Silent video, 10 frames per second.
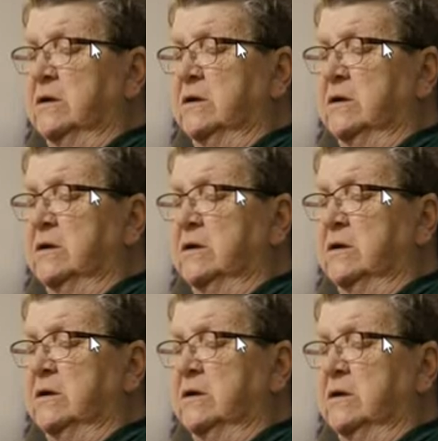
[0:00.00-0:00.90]

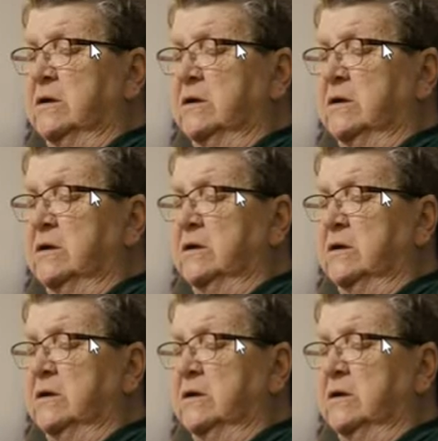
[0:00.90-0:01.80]

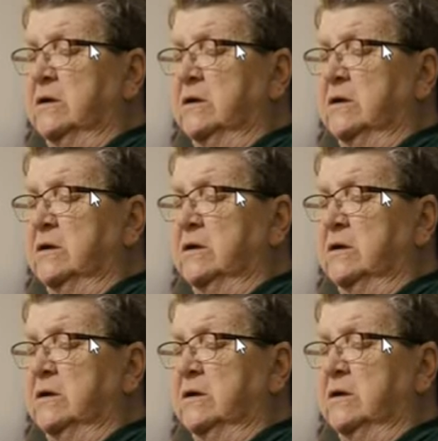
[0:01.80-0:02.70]

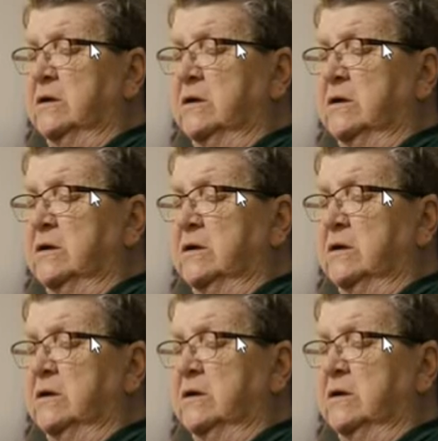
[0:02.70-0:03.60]

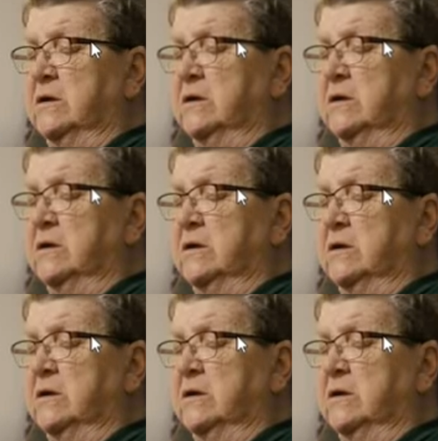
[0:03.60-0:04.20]
(silent)